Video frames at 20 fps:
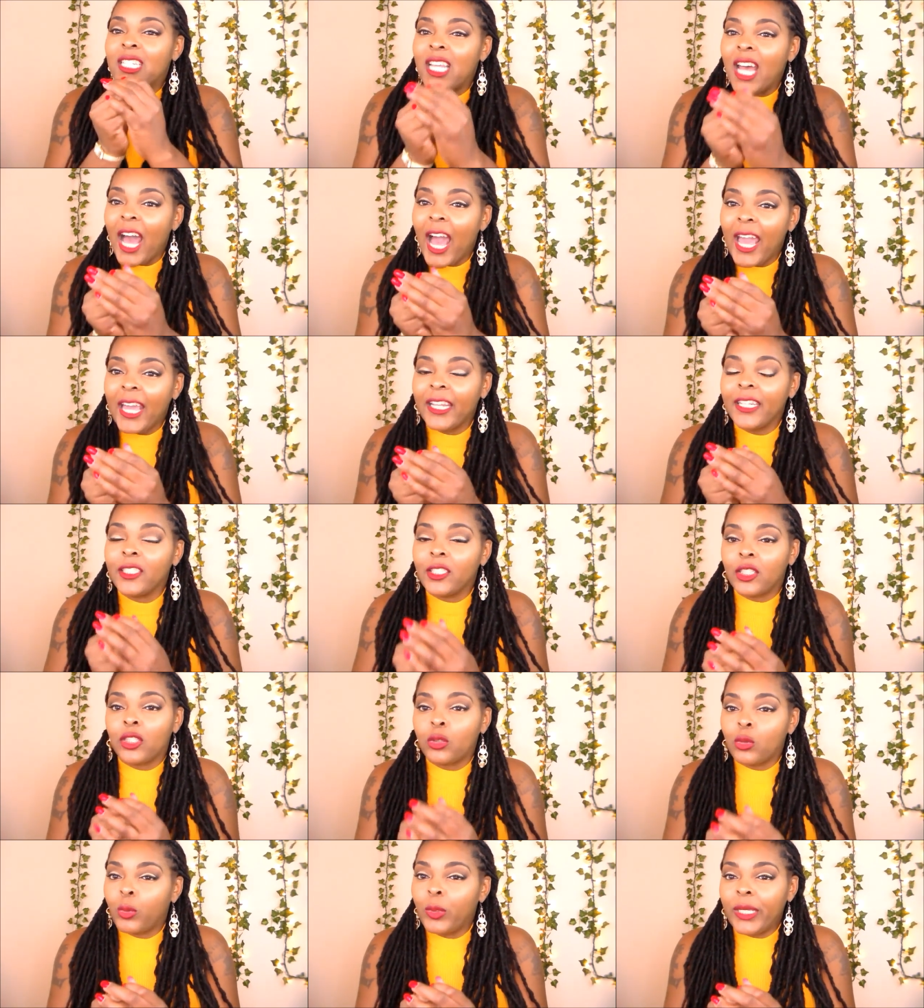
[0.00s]
tight
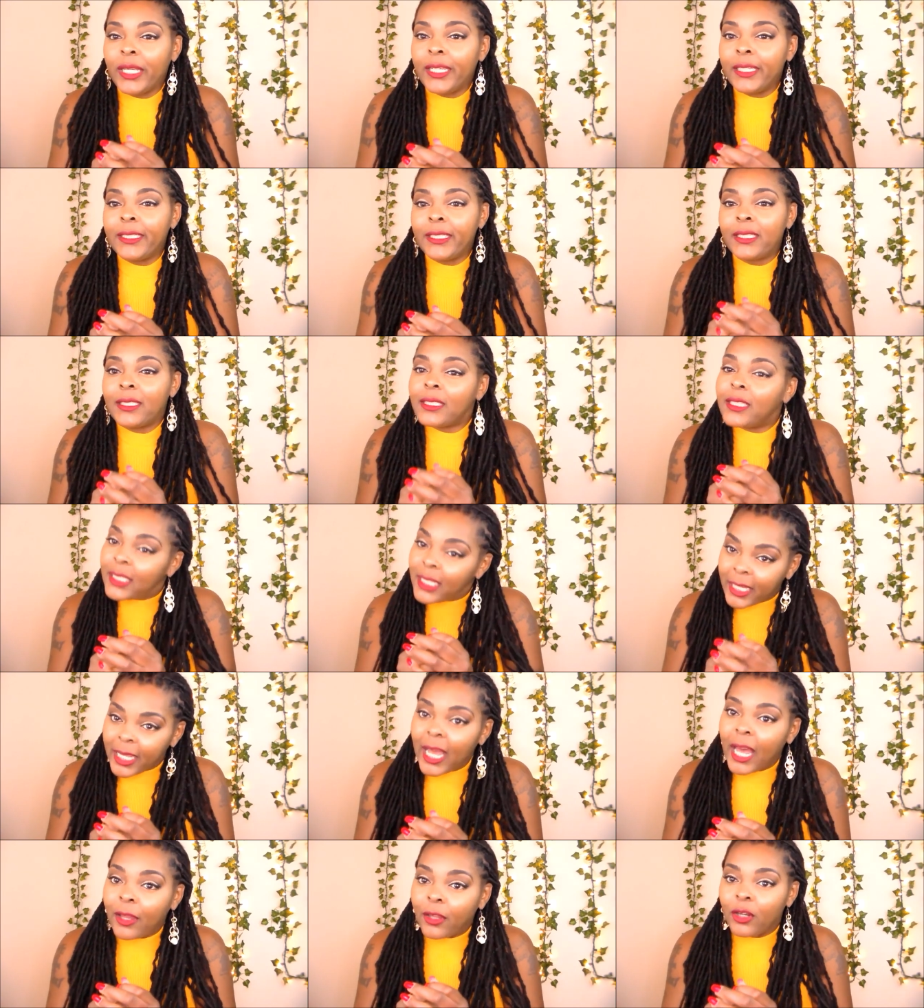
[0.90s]
and squeezed
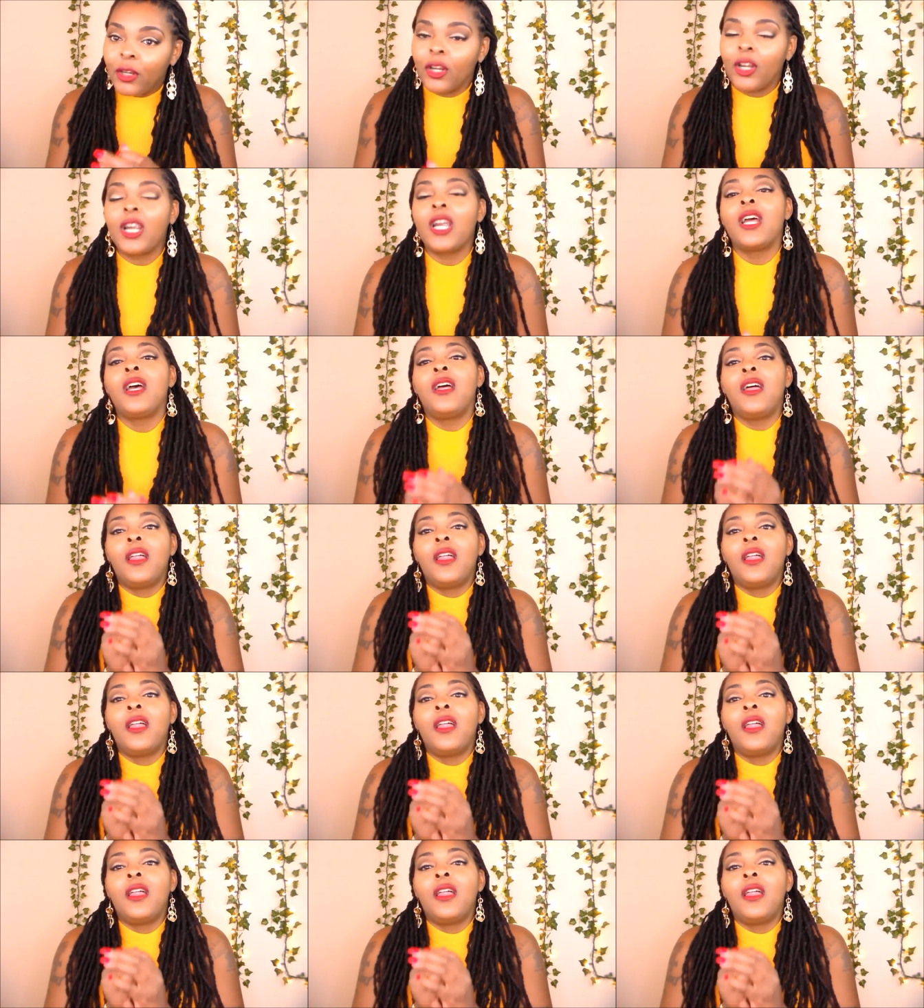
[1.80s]
together.